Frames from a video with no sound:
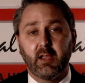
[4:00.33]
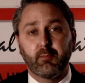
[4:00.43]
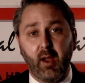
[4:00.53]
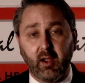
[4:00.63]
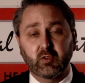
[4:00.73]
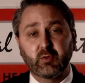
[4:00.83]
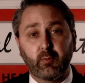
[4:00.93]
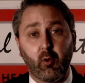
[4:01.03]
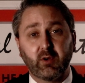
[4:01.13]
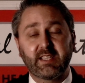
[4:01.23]
Progress
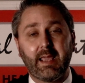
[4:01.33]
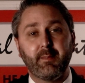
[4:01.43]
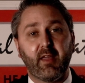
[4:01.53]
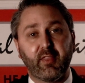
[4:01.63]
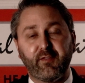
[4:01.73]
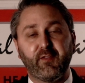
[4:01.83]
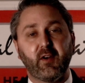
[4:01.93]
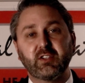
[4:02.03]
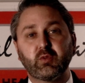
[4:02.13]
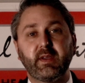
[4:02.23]
reports came out the
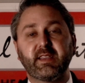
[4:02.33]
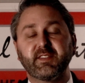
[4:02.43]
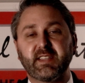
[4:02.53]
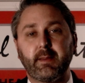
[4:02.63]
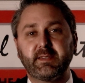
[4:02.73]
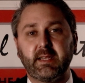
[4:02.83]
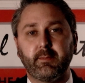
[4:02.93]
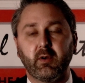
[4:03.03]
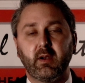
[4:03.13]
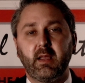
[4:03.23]
first week of
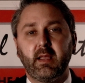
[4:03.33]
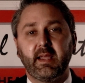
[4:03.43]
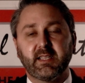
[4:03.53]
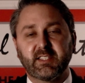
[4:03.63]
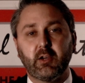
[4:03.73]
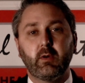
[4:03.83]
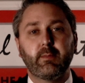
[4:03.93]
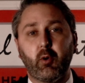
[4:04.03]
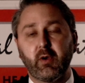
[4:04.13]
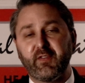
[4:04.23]
September. It is so
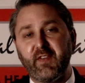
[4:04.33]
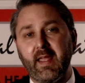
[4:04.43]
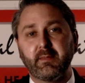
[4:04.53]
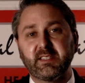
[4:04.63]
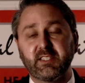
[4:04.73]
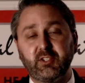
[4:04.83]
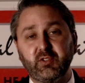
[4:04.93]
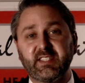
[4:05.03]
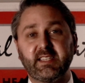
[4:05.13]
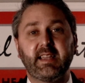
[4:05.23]
important, families, that you
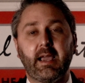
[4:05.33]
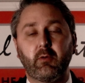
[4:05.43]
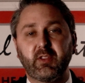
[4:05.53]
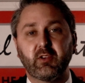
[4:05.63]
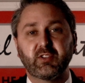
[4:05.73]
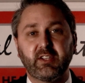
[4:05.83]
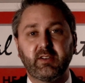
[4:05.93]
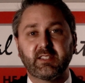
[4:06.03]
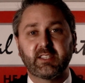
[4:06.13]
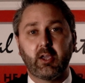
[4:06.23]
sit down with your
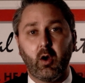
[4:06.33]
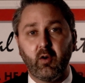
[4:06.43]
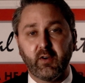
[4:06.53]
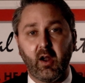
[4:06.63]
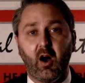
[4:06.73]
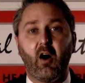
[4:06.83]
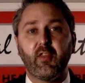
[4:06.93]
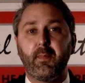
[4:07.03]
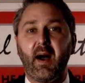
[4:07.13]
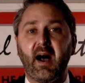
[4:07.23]
students, go over all
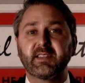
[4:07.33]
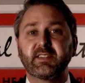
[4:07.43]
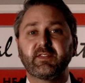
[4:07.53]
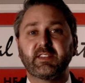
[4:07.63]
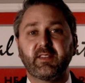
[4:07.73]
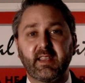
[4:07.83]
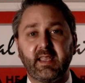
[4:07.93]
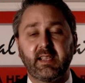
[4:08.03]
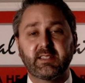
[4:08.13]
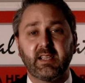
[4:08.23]
the positives and
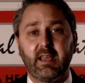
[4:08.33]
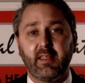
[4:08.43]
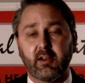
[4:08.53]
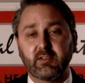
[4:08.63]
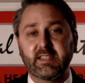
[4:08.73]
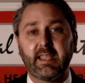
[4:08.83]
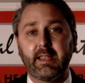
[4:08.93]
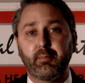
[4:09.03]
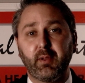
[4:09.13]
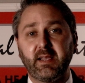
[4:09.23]
things that are
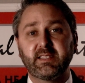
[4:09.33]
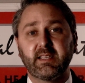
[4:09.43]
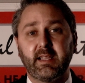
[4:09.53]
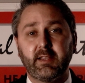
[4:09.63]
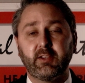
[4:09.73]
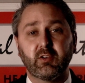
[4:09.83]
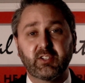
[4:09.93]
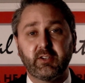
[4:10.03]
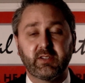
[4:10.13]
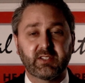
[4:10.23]
taking place in your
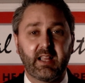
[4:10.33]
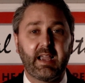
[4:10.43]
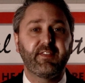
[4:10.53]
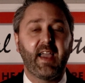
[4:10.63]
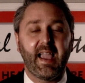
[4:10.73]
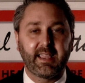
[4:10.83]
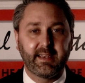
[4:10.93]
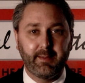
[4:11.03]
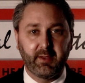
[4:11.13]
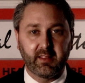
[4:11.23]
student's life
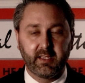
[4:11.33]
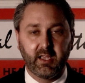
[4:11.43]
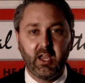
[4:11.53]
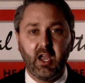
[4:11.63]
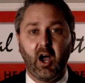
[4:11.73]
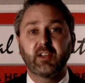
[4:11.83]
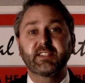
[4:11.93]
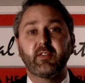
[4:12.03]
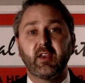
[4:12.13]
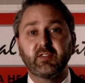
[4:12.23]
academically.
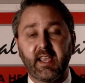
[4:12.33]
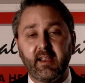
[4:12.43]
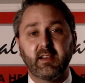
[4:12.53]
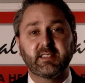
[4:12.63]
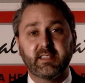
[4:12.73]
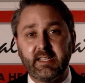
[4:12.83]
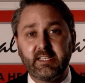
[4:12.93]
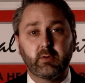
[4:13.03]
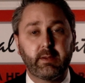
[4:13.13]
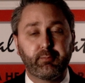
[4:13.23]
Also, those areas that need
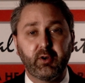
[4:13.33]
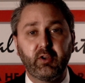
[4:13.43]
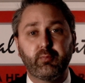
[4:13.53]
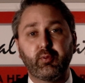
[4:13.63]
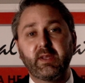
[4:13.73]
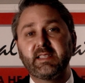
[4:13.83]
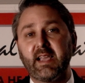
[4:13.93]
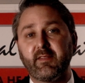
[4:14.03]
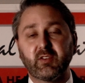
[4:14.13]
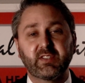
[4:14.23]
to improve, please
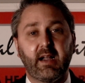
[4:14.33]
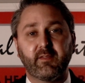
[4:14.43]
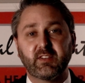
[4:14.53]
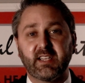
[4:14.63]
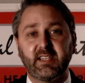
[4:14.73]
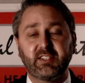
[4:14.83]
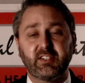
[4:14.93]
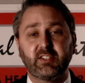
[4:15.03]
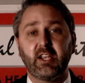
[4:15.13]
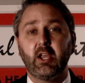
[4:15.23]
have those
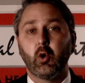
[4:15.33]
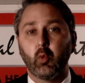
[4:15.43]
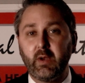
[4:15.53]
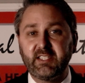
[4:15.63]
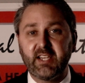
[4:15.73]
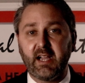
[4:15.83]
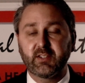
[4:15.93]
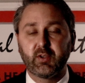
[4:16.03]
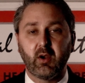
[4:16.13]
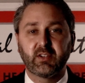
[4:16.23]
conversations. Reach out
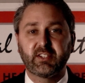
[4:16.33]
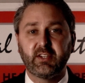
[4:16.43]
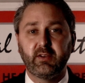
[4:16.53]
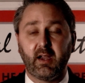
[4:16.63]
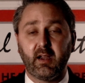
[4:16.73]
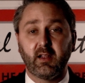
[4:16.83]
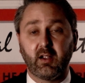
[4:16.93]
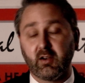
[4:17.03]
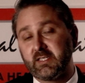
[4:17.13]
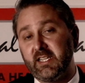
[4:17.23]
to our, stu- uh,
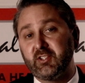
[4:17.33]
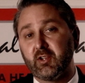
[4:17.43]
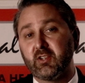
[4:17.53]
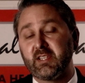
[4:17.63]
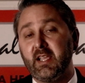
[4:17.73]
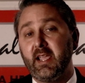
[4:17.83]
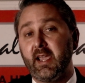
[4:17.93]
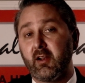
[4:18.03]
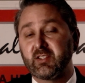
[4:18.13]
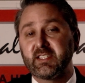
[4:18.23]
our teachers and
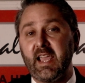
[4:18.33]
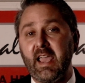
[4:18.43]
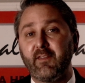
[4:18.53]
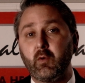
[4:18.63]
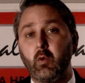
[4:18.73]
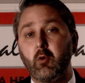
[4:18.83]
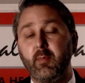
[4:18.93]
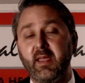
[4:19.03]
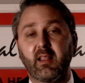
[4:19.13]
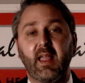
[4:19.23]
our staff, and we will
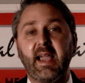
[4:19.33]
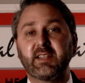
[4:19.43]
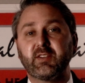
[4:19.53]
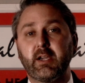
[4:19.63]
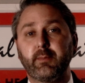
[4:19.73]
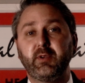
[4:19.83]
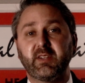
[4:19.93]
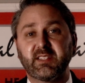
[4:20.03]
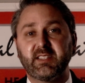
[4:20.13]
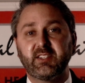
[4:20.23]
be glad to help you and
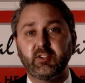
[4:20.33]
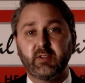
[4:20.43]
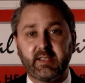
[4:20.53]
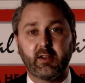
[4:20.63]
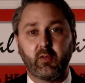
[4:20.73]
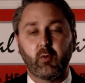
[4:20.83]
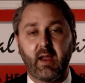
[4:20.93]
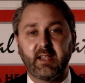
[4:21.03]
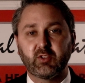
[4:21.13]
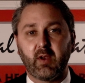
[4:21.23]
assist you to get on the
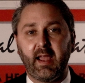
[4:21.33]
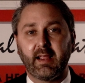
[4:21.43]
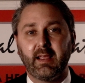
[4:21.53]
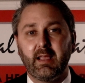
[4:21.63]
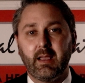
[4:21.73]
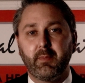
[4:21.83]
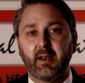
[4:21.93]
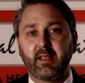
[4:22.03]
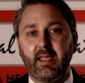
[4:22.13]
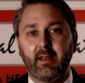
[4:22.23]
right track. But
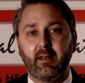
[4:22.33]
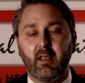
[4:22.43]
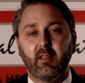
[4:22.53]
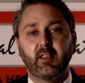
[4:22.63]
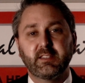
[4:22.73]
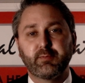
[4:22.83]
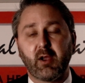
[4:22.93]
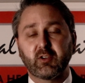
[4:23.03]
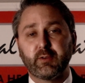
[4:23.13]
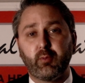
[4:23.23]
again, these
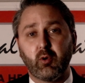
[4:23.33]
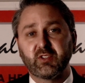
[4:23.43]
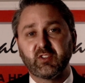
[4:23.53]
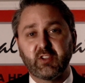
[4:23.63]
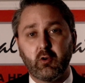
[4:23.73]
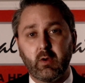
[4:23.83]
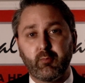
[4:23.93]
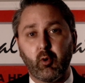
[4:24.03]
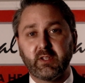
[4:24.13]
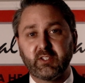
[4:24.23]
progress reports are so
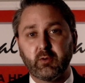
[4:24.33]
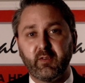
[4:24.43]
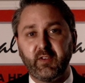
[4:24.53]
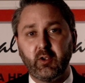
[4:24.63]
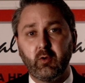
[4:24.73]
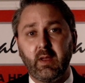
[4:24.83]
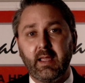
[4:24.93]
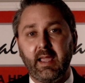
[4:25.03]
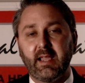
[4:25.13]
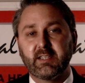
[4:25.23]
important to review
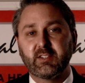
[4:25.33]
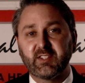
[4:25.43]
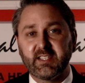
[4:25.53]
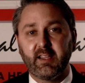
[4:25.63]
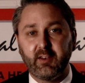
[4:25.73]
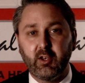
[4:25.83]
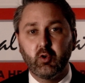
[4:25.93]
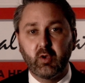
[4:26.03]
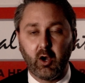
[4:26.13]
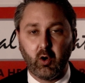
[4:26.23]
and to set
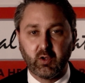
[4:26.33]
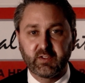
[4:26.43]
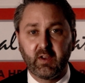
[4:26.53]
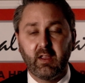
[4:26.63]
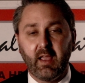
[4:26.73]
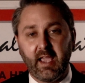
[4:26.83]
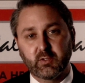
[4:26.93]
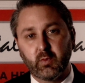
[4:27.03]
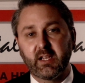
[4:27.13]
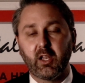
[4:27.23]
new goals as
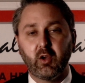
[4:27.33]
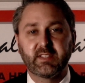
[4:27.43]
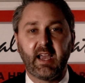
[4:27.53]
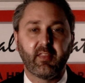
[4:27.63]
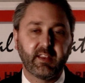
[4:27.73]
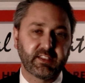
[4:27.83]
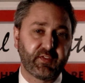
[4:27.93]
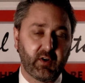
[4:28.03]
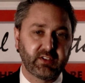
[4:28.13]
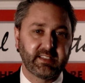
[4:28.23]
we close out this
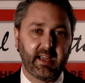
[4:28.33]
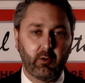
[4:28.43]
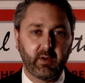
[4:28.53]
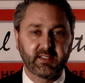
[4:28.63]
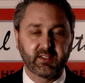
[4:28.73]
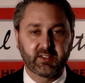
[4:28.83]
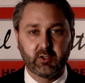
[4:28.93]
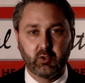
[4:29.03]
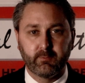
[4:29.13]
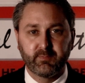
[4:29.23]
first nine weeks of
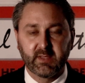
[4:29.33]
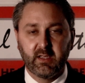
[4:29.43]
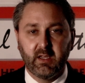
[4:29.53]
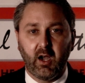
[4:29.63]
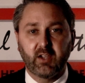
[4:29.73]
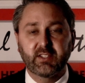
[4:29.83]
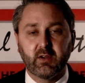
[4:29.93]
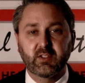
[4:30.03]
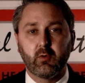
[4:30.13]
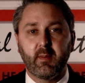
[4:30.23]
school. Also,
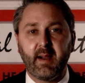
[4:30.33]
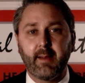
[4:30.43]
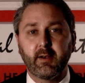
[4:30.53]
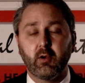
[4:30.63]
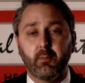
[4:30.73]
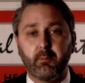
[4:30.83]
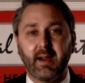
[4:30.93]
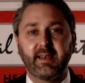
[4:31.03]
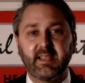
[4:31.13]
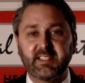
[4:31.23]
as a reminder,
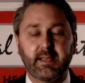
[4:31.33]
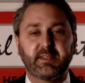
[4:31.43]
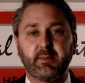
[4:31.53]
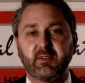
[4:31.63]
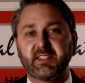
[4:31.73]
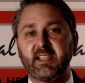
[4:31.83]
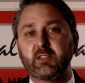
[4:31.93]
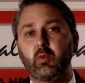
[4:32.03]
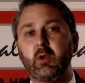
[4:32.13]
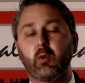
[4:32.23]
Monday, September
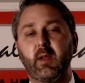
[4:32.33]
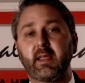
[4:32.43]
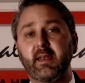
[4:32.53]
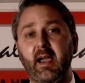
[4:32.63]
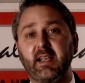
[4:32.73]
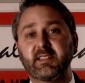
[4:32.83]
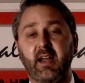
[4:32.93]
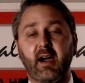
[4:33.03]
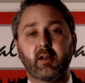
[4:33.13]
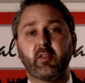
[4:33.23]
6th, we will recognize and
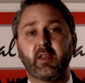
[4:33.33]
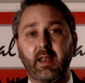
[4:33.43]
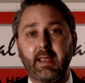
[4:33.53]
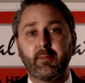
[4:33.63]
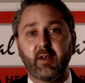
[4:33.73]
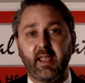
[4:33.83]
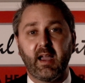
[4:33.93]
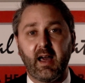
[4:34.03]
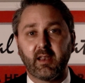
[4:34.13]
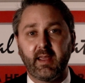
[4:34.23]
honor the Labor Day
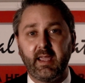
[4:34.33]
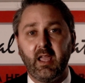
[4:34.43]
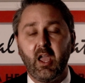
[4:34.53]
holiday.